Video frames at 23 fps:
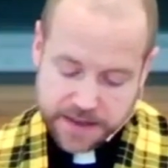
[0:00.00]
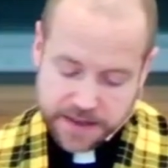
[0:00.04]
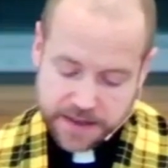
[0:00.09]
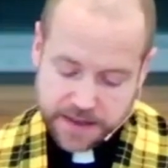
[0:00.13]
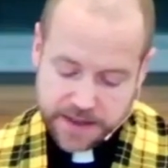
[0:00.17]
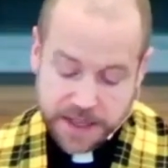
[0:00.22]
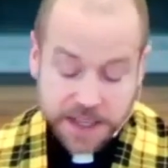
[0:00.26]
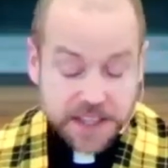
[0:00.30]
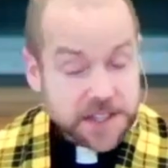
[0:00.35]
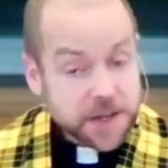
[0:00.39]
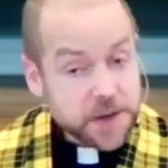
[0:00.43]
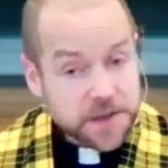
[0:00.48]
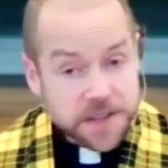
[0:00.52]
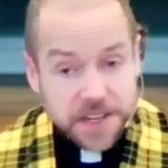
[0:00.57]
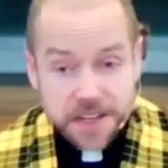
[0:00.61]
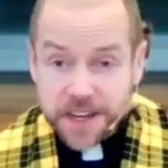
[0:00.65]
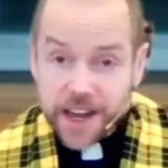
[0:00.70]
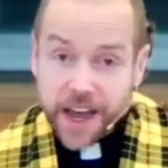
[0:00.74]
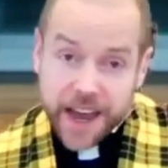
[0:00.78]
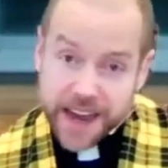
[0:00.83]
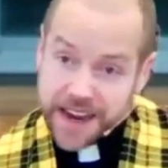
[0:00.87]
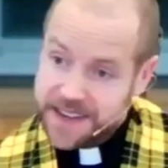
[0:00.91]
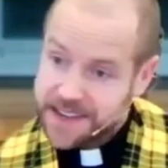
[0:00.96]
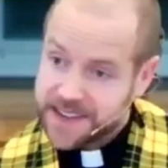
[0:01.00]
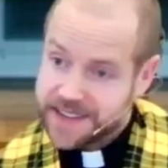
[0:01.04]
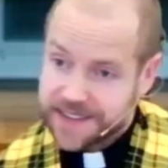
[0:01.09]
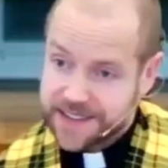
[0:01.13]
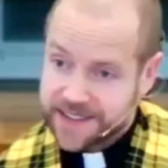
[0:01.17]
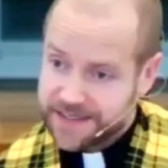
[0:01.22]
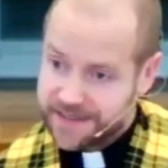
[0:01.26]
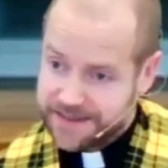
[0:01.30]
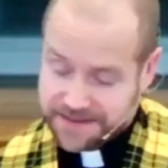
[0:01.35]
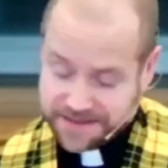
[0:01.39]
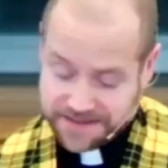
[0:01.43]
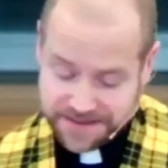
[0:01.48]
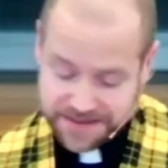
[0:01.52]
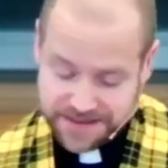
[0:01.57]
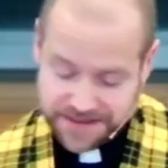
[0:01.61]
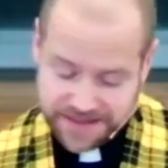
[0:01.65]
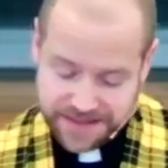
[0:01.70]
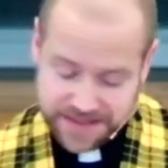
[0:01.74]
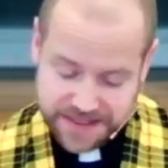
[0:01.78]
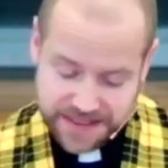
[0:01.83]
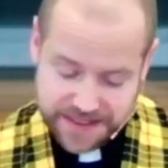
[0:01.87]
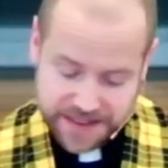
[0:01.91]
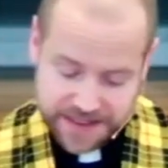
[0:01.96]
And so tonight,
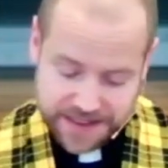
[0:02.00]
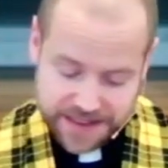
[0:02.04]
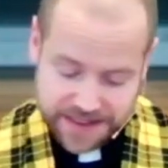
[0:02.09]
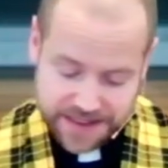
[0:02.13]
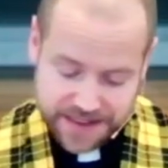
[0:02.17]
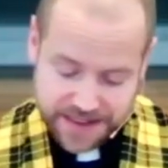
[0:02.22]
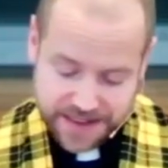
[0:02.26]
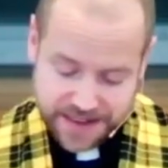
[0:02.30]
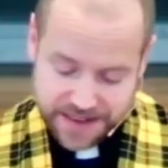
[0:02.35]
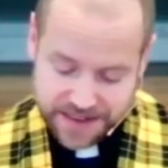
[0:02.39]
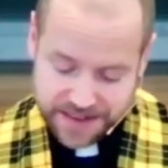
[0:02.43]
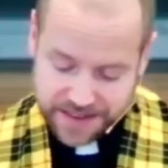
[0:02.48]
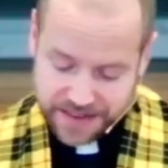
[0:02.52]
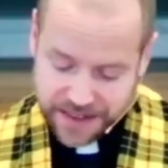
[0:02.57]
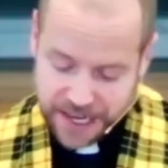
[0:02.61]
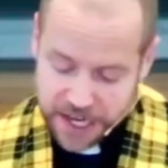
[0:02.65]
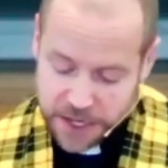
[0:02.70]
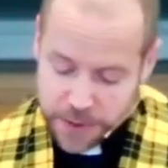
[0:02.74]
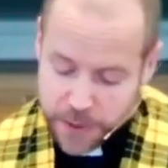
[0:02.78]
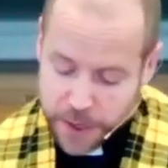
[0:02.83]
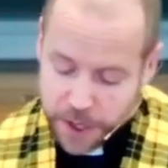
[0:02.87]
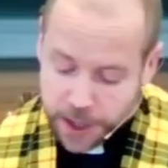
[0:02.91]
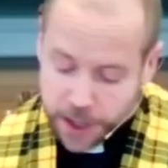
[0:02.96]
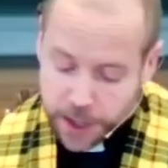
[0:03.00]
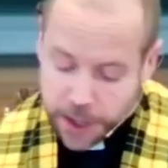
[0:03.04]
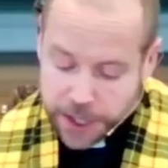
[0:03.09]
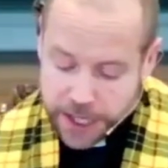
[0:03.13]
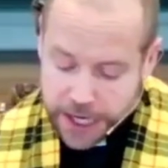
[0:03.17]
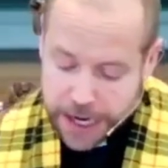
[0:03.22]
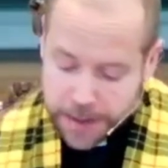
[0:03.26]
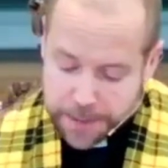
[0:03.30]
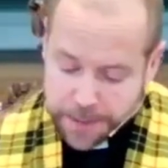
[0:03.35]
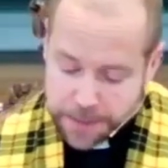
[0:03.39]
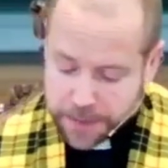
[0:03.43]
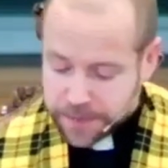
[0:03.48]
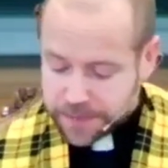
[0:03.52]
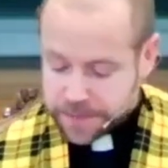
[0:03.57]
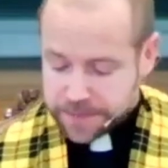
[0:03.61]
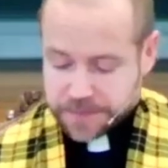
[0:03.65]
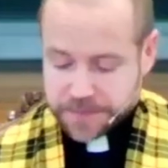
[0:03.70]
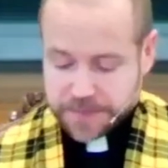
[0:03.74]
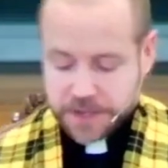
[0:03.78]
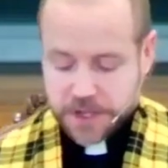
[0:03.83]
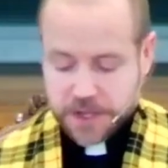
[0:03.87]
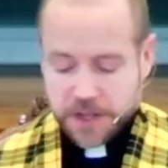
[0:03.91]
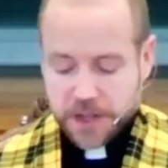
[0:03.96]
as we look
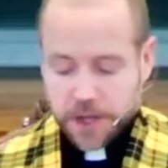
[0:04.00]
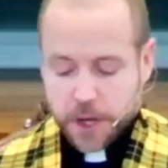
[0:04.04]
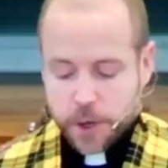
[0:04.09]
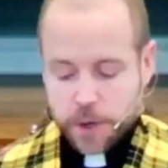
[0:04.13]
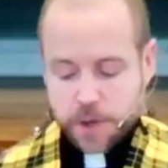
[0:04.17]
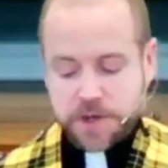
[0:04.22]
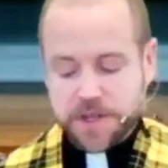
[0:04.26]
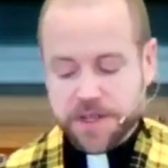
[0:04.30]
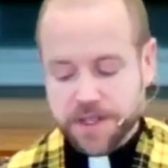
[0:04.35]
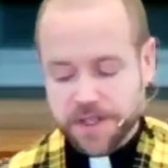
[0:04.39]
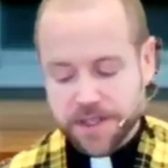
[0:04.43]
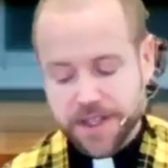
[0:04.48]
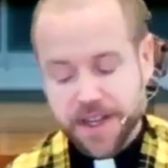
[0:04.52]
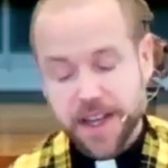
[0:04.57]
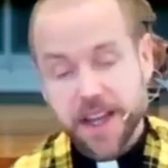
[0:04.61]
up to those